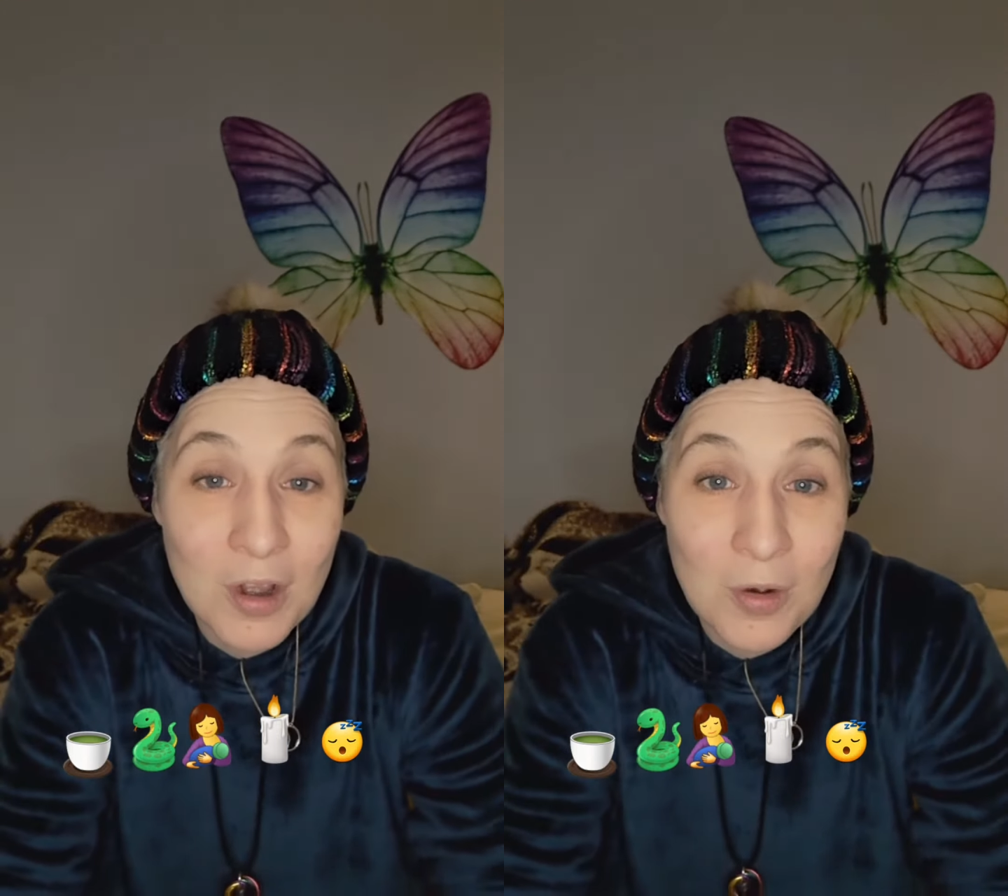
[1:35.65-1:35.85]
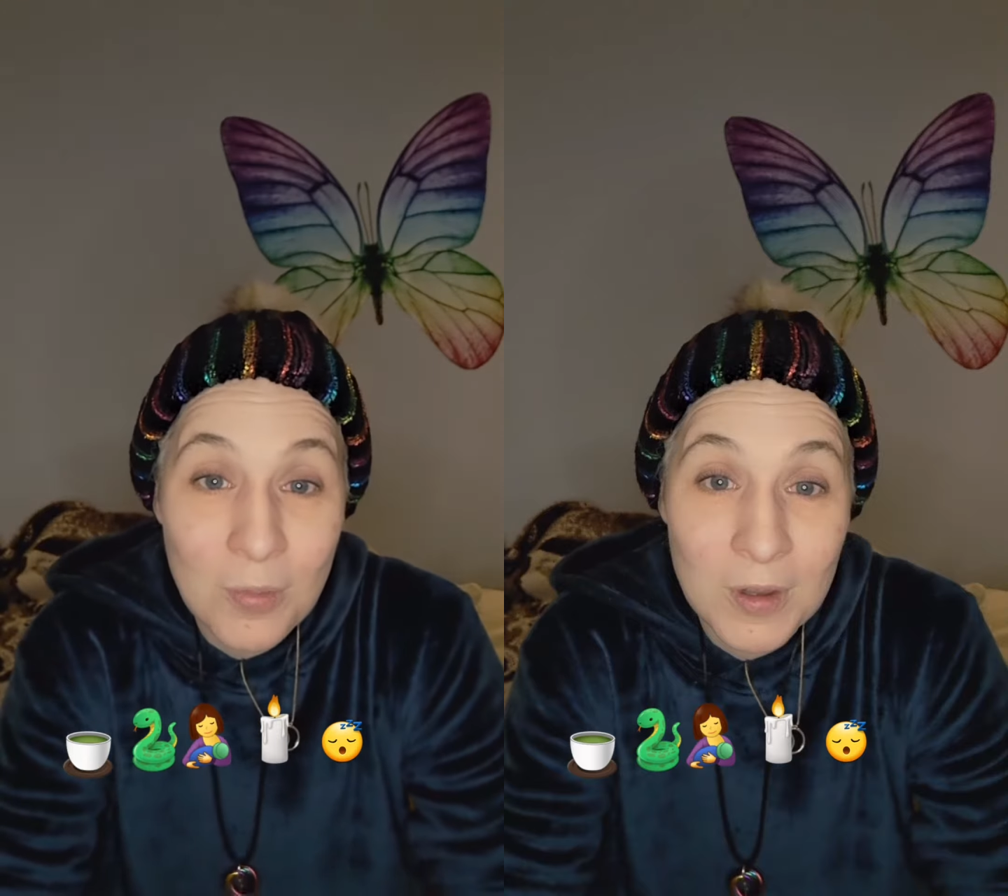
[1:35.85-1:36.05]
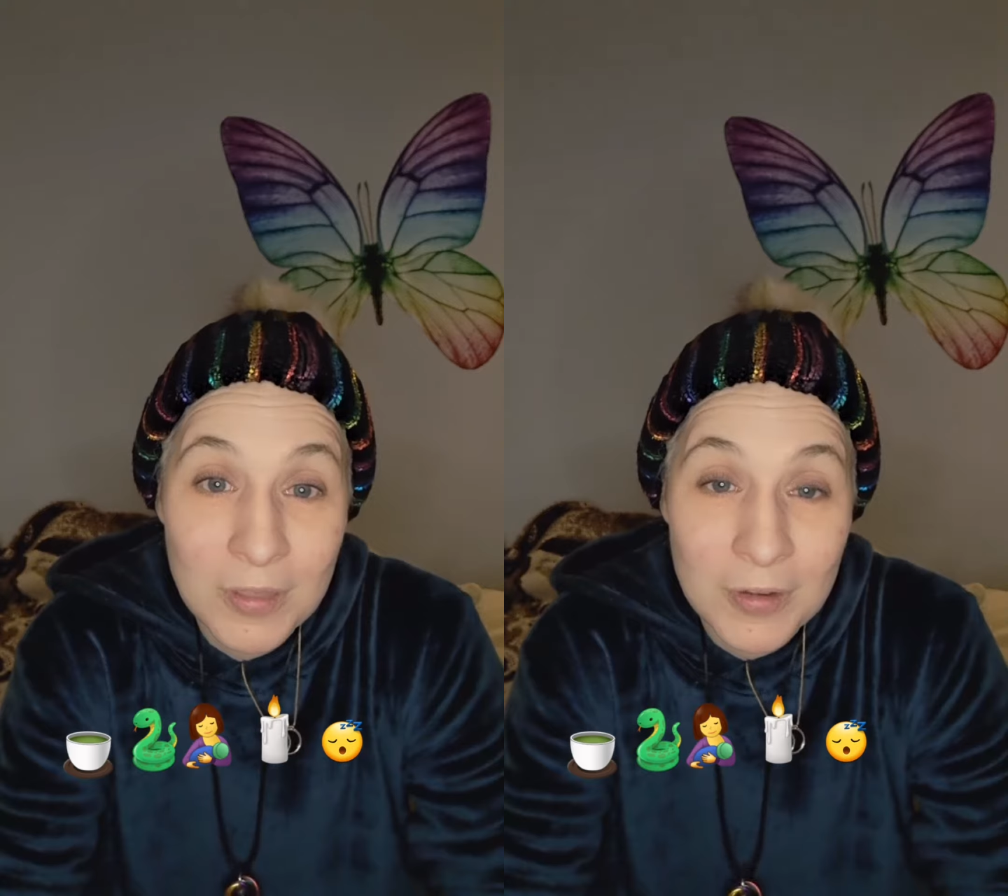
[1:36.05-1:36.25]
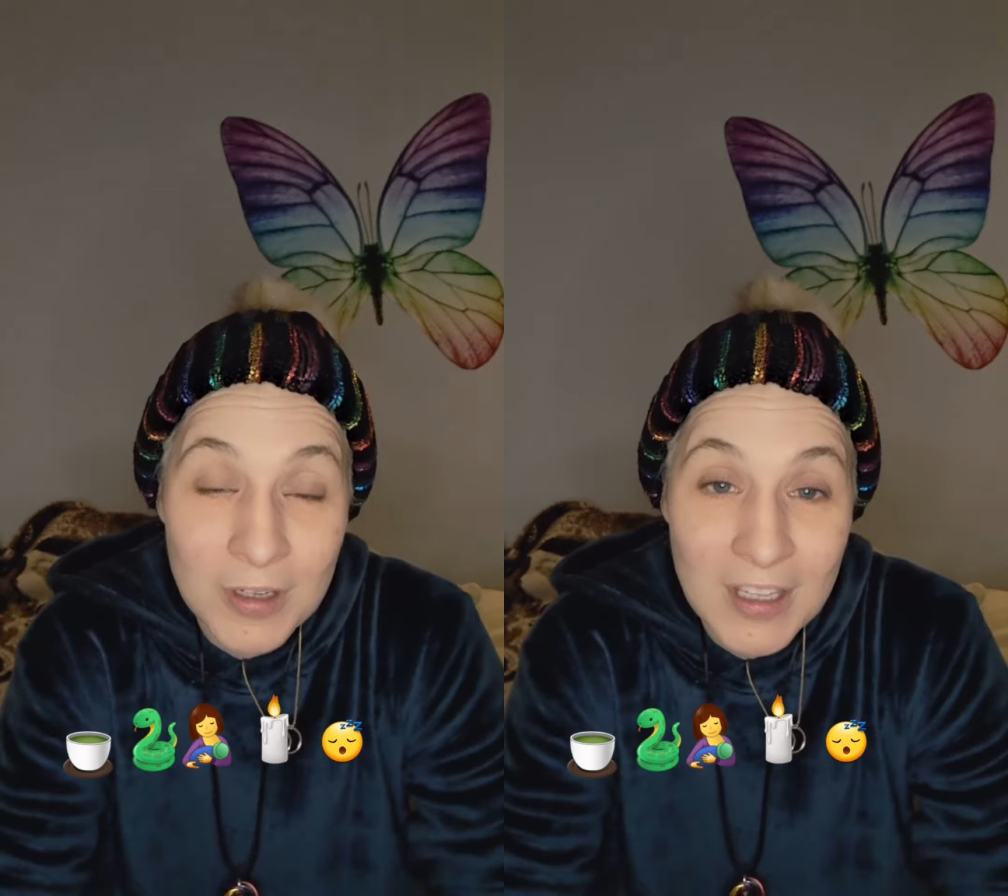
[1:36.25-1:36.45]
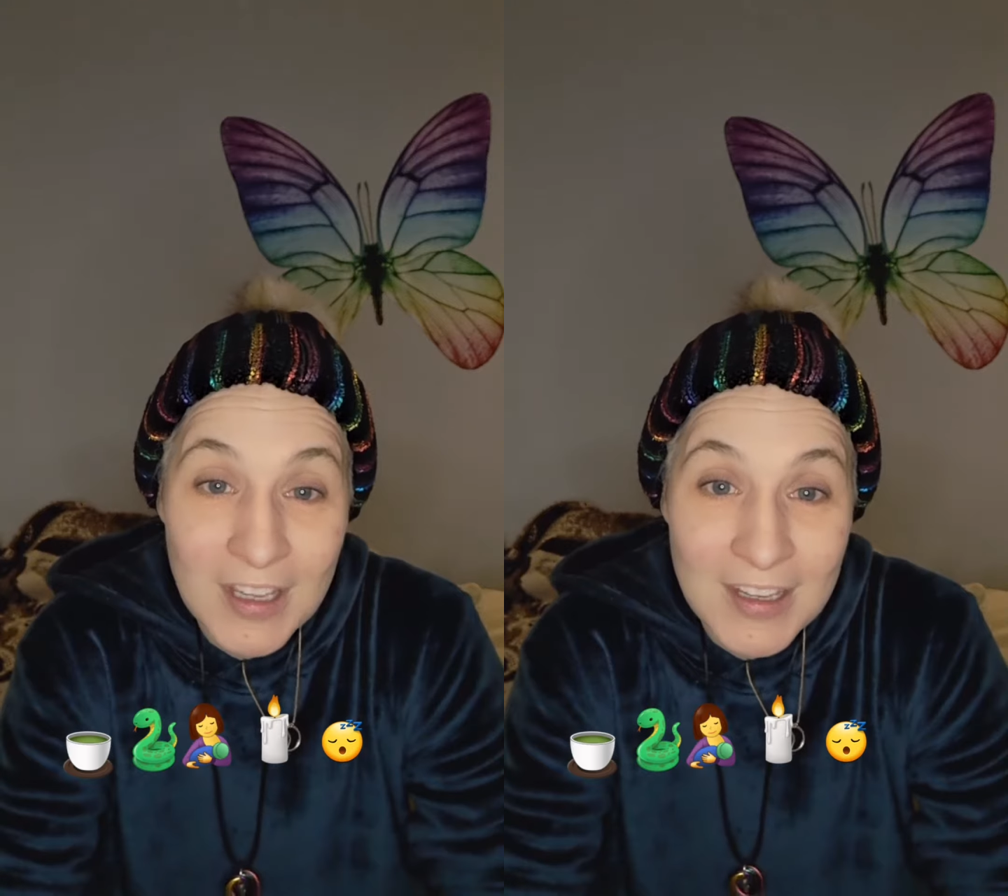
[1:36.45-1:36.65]

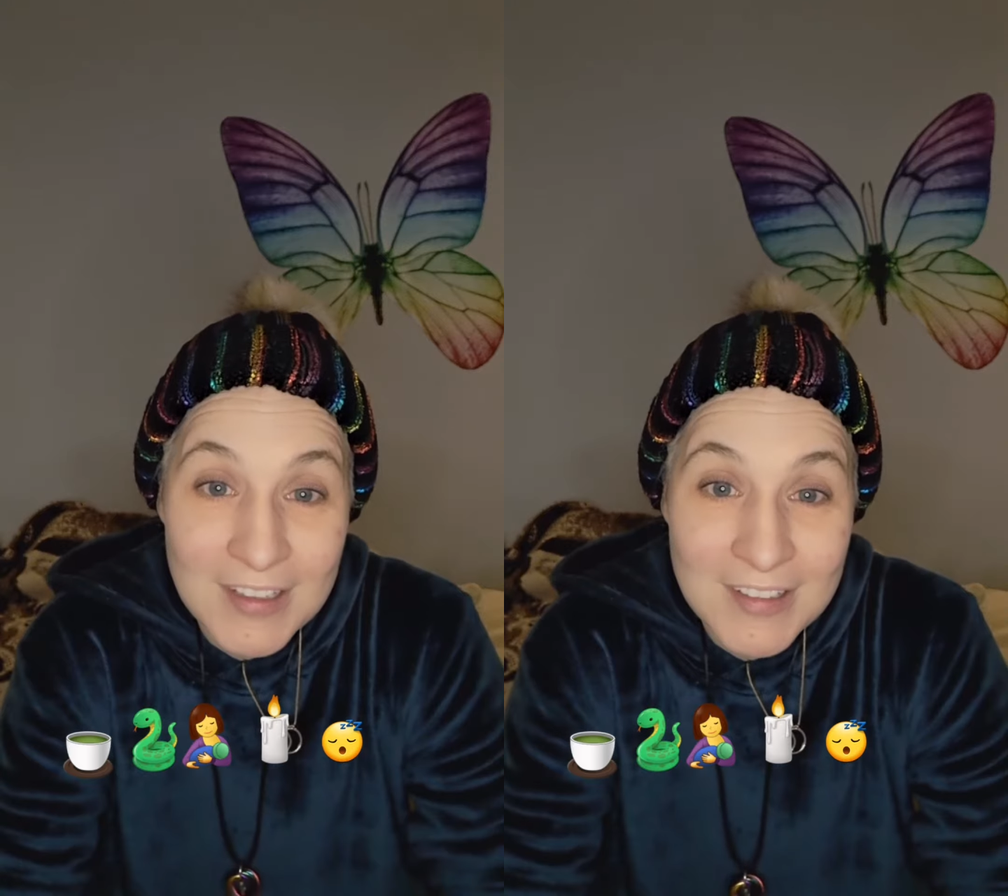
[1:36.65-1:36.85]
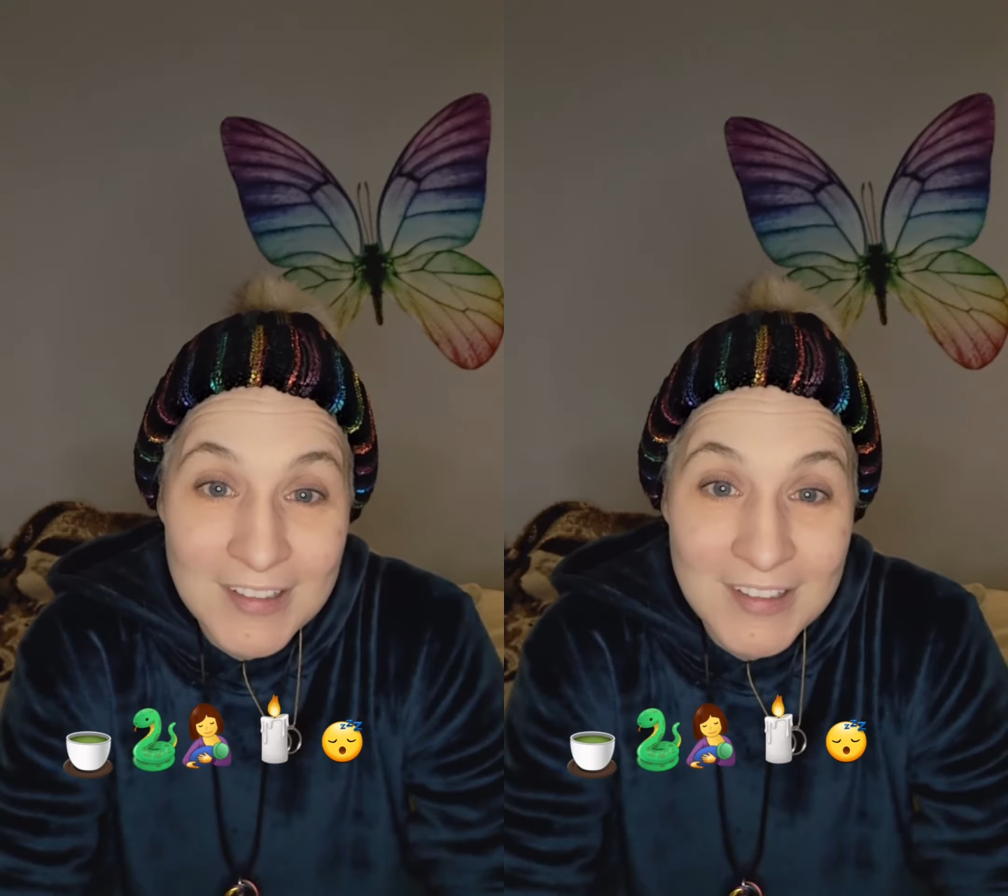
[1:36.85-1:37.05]
138,